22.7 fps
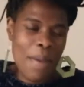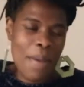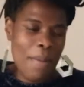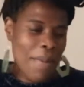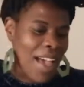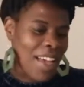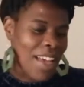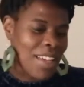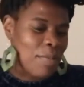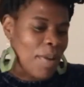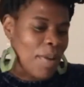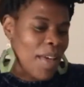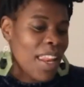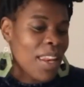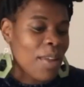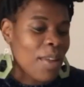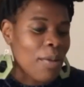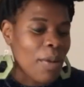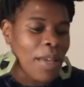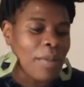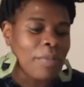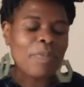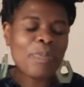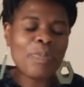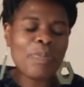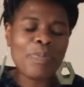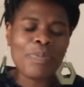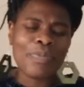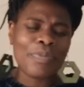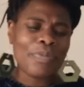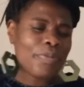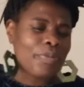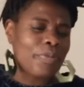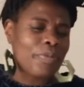Bit mad. But anyway,
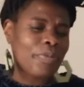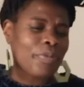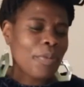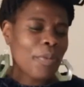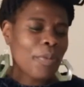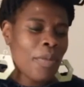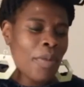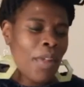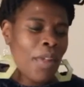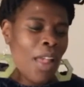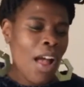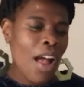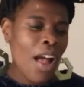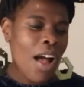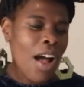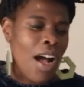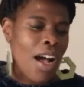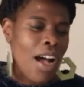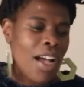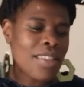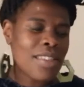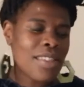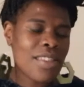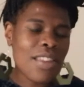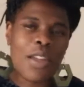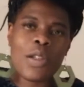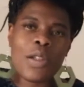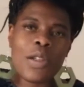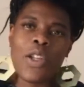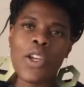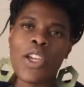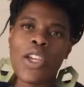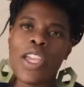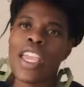I
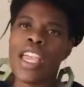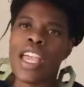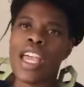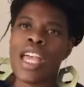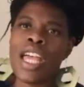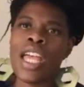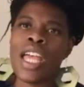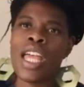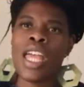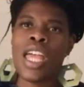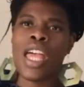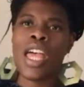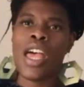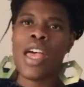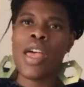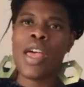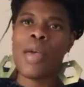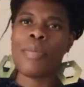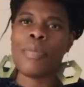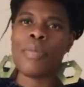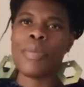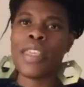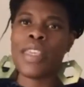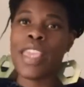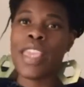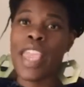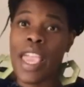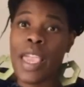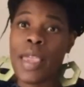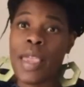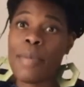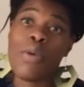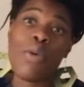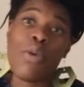started looking at
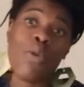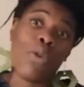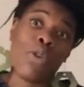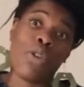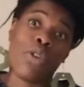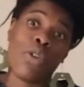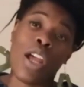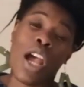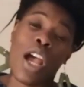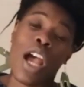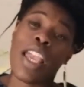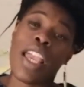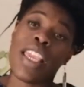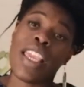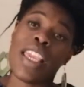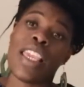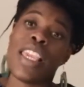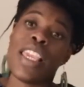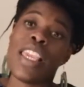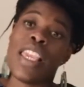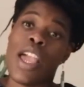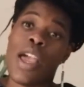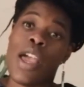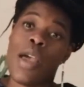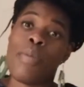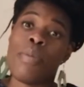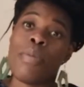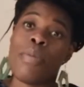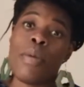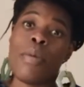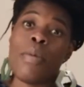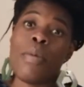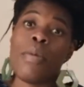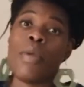gay porn, i.e.
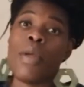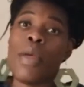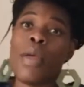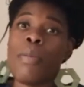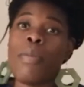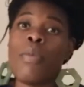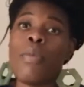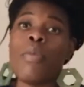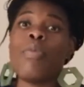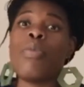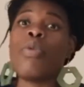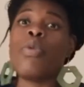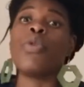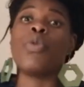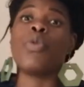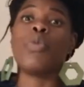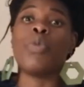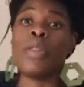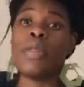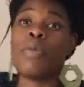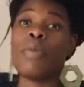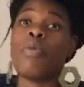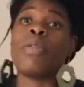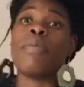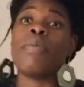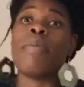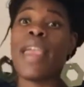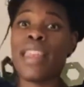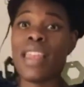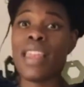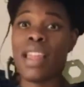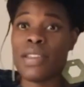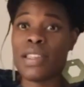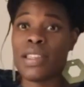Porn with
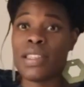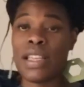men